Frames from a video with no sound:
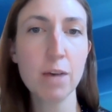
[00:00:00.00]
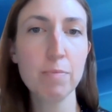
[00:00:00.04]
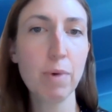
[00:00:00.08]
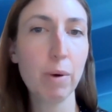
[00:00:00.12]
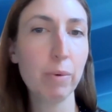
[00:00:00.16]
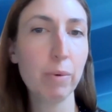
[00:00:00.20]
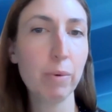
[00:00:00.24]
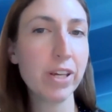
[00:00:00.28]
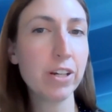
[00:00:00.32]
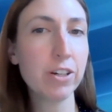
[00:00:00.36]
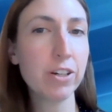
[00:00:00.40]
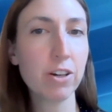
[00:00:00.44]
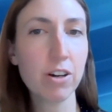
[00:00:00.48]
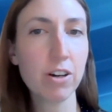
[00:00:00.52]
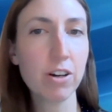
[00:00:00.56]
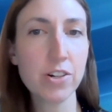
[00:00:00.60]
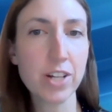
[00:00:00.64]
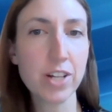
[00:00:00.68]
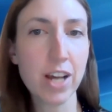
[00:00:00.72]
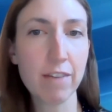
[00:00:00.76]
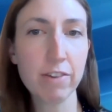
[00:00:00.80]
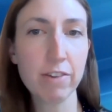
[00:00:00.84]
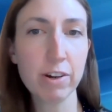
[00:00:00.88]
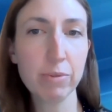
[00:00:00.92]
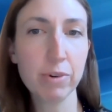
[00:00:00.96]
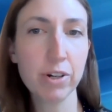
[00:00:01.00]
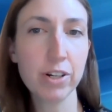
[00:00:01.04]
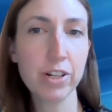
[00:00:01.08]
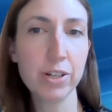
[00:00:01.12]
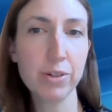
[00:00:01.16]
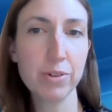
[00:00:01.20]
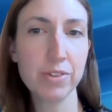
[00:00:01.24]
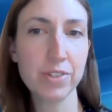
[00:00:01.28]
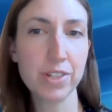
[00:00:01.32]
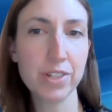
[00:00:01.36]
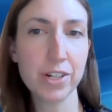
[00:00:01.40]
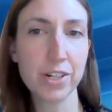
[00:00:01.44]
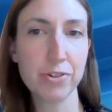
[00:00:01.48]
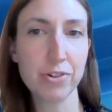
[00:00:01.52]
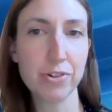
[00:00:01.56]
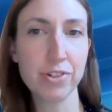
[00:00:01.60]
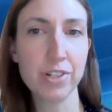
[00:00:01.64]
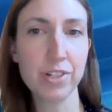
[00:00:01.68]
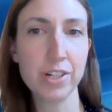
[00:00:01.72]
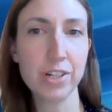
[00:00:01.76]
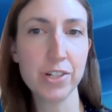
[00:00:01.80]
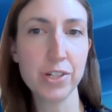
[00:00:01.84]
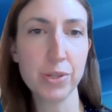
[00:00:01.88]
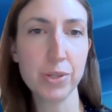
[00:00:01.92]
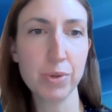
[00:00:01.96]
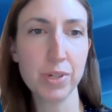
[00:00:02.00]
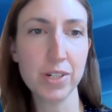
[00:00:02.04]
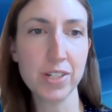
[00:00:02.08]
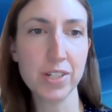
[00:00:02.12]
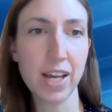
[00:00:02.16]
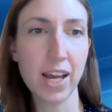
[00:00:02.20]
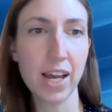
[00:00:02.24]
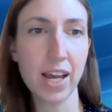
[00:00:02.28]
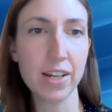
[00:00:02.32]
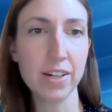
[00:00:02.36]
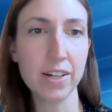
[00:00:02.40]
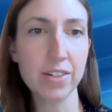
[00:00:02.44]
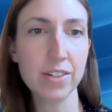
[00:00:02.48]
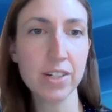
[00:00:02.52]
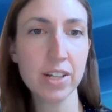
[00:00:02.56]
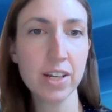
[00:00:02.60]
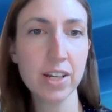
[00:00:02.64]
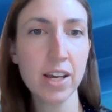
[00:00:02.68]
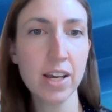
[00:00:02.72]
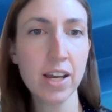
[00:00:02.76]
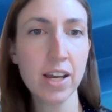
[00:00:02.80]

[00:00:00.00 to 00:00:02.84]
but we encourage everyone who is interested to attend.